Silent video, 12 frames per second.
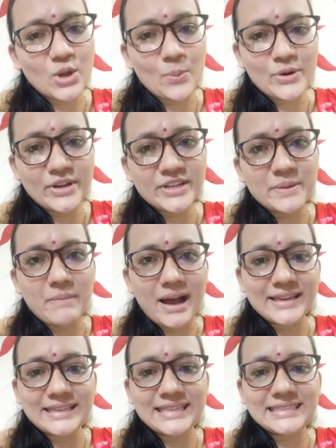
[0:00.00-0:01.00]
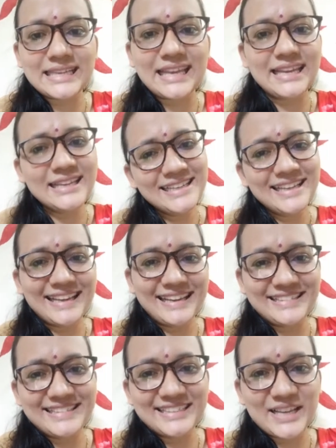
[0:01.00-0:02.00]
commodity market in
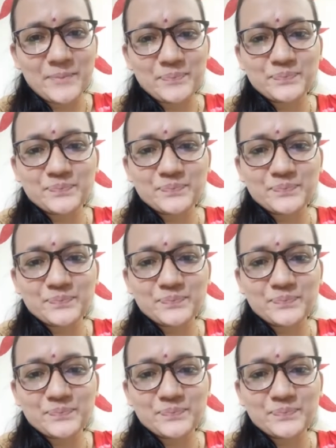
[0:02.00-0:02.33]
India.